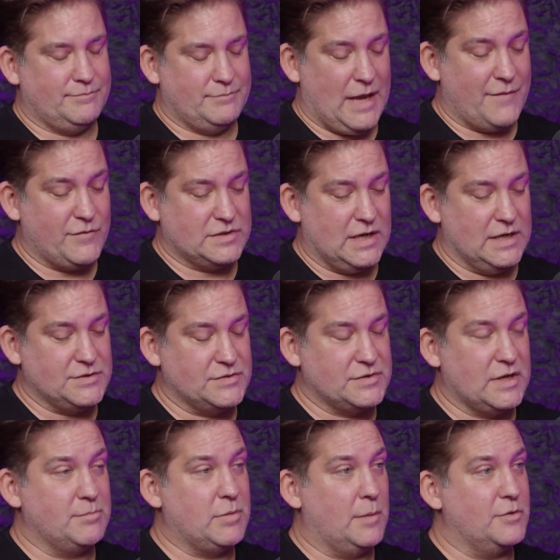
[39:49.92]
advertisers
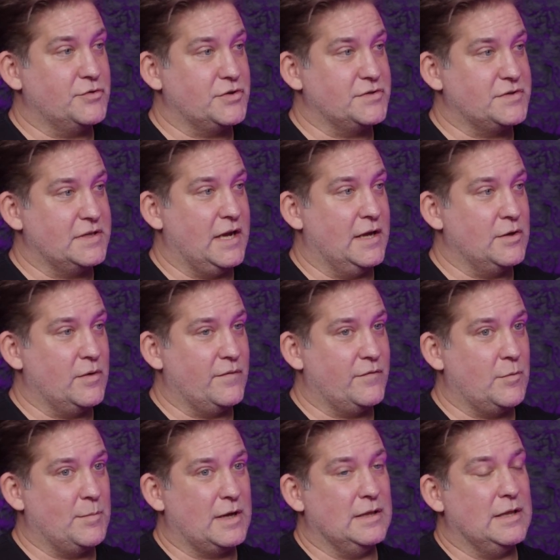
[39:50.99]
and publishers together
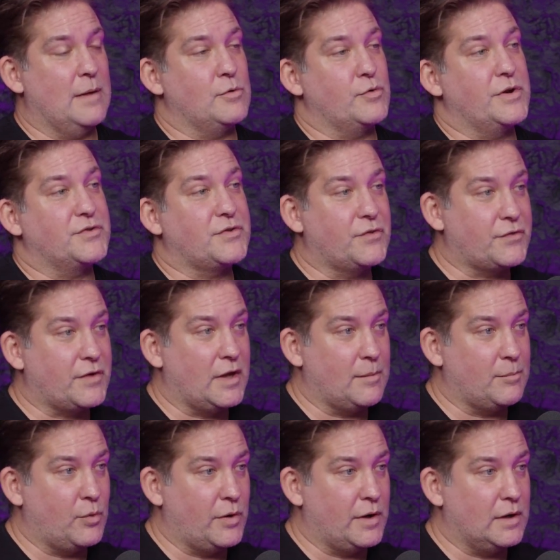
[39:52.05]
from a collaboration
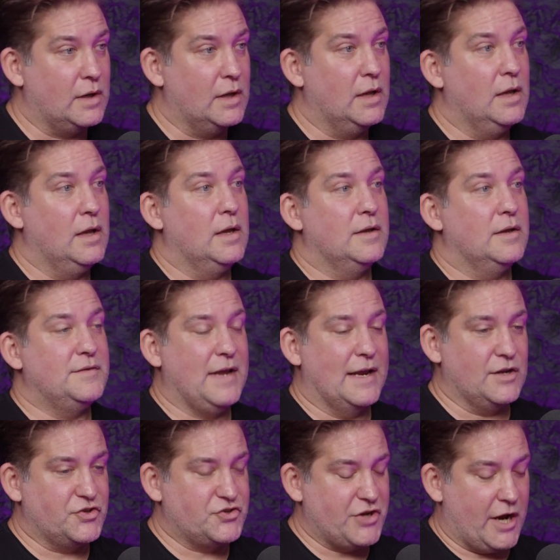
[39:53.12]
standpoint,
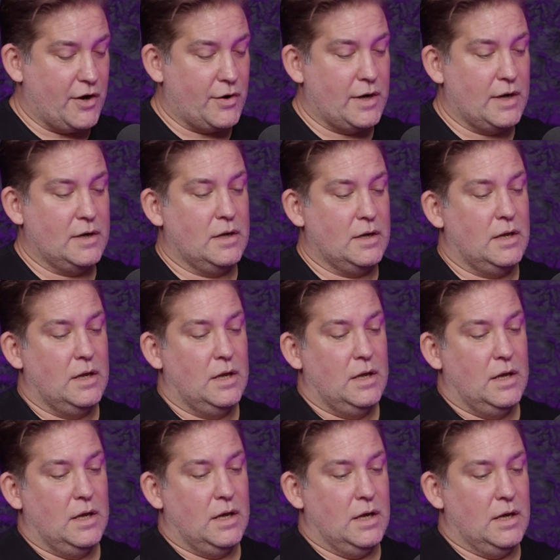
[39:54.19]
data sharing,
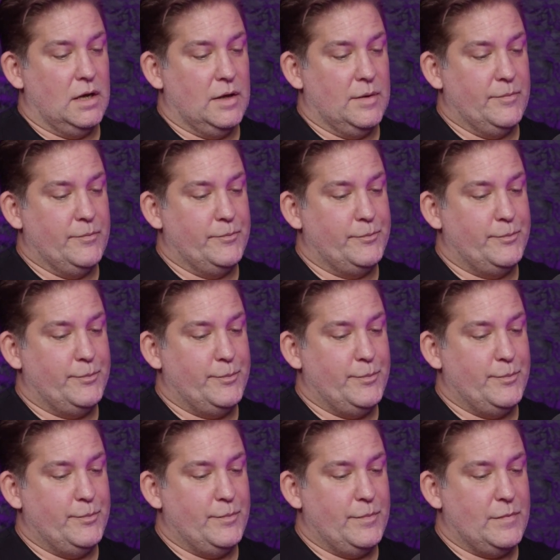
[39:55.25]
um,
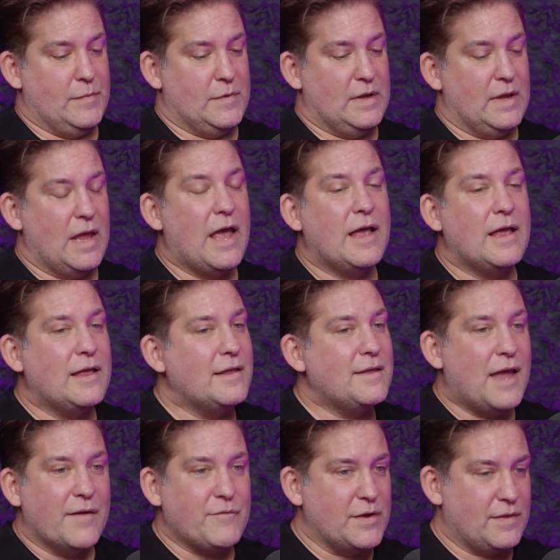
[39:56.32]

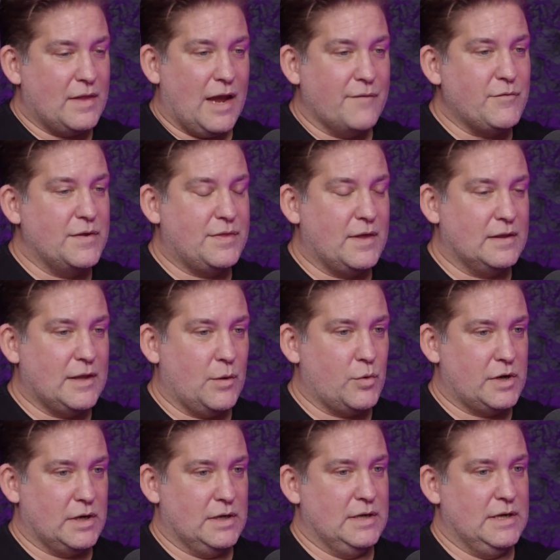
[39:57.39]
every everything that we're
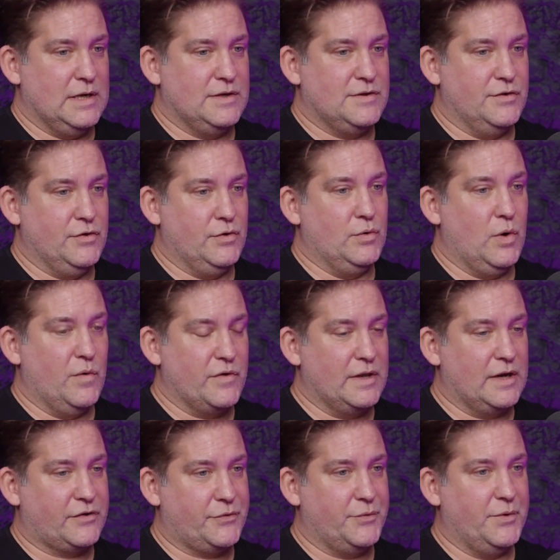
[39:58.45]
going to need to do over the
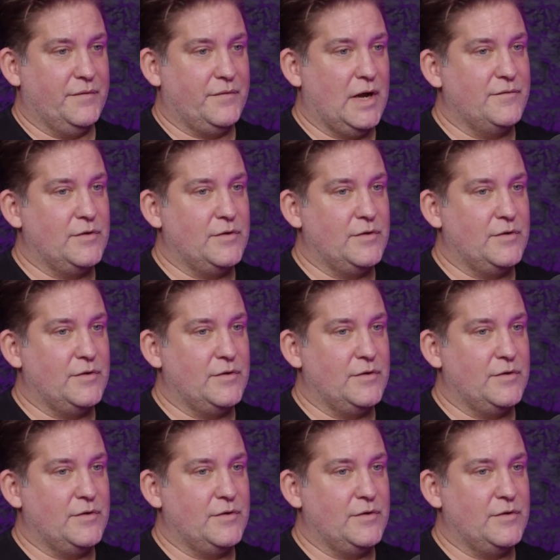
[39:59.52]
next three to five